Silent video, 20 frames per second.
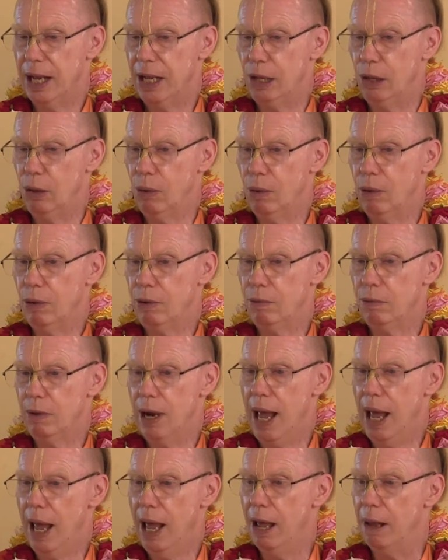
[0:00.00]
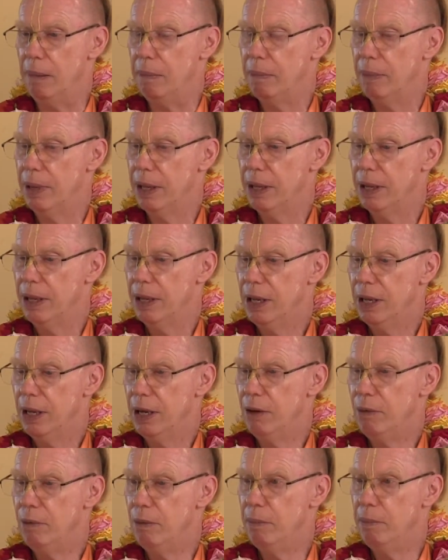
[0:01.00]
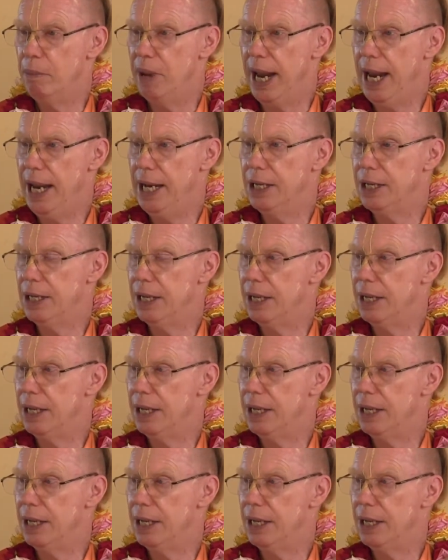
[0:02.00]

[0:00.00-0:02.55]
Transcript: Lord Ram remained